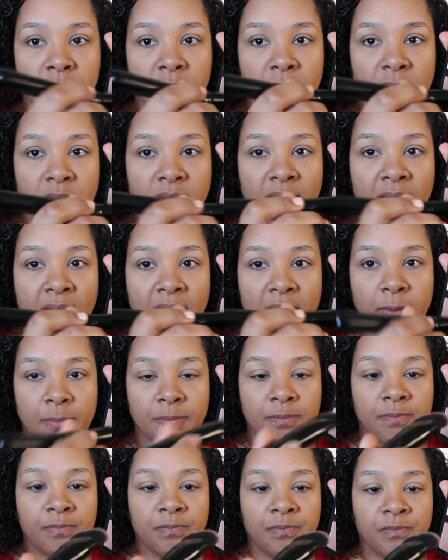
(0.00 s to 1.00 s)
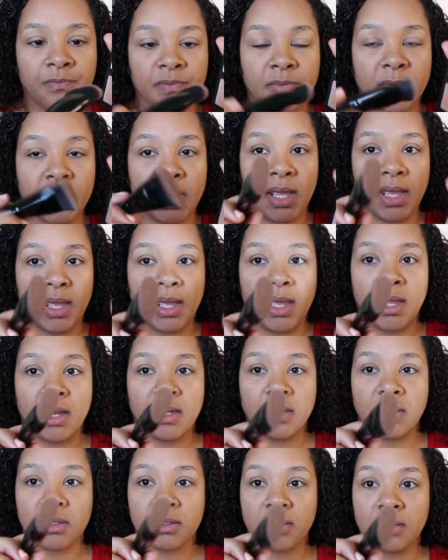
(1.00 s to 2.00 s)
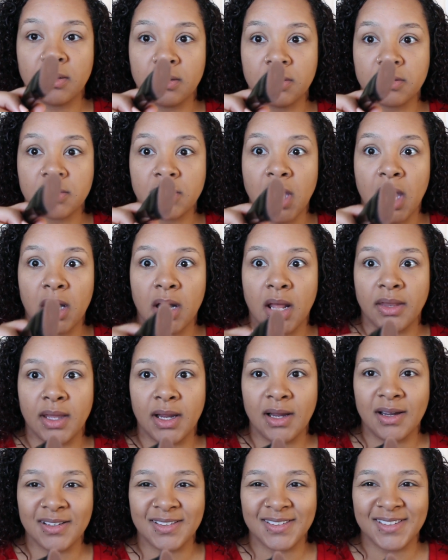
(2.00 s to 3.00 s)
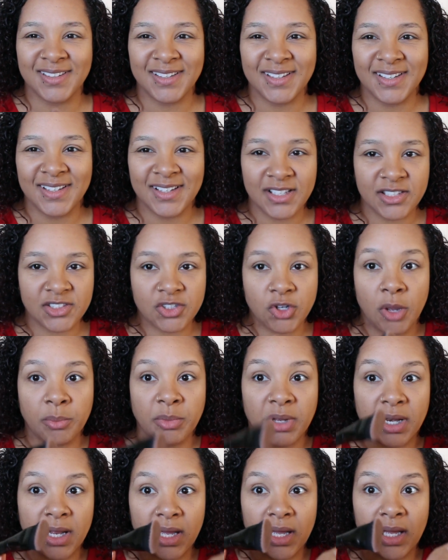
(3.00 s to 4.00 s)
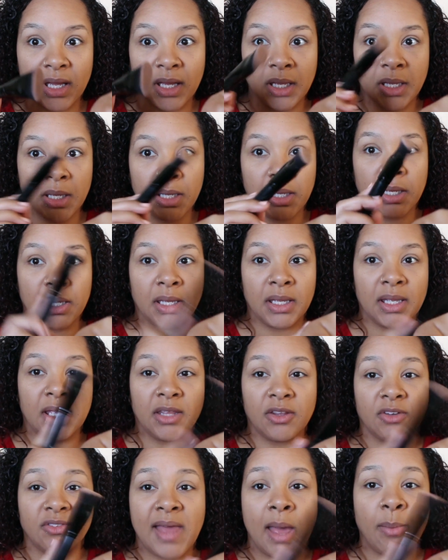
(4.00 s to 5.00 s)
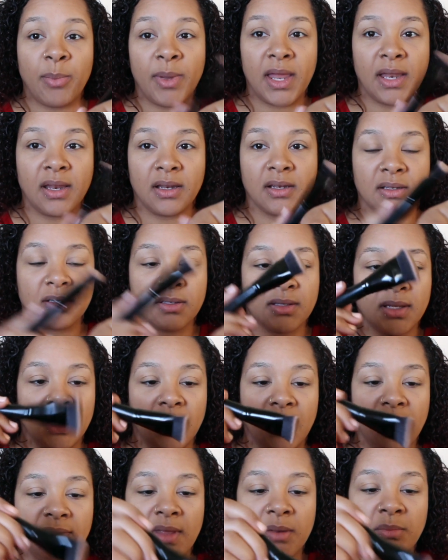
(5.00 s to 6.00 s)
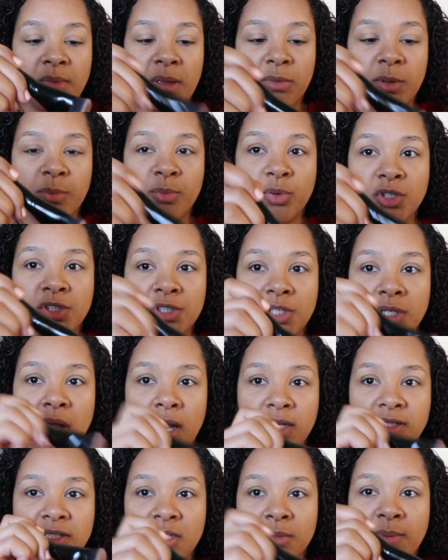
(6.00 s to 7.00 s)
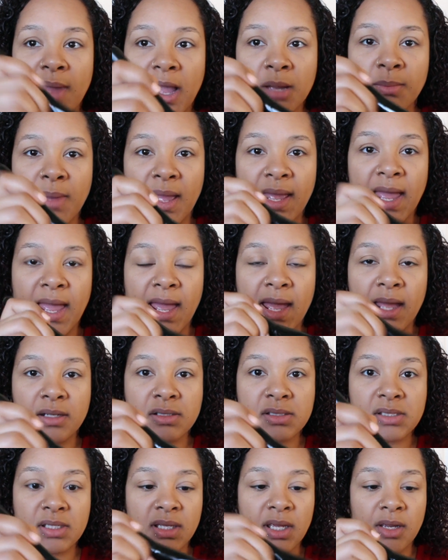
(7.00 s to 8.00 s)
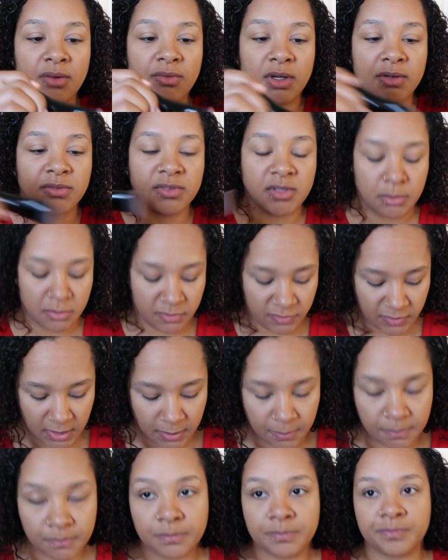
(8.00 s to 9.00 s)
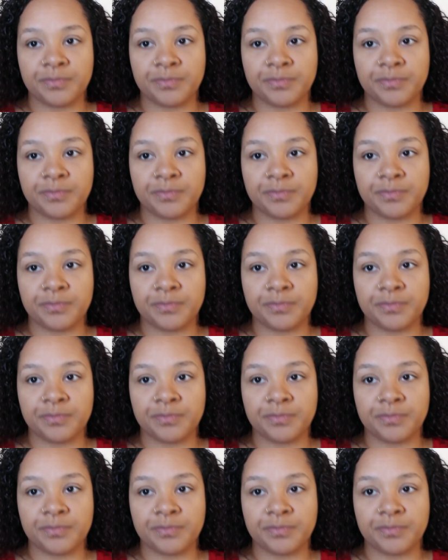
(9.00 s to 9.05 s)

like that, and there's a lot on there. So I'm going to either tap it and then maybe push it onto the back of my hand to get rid of some of it.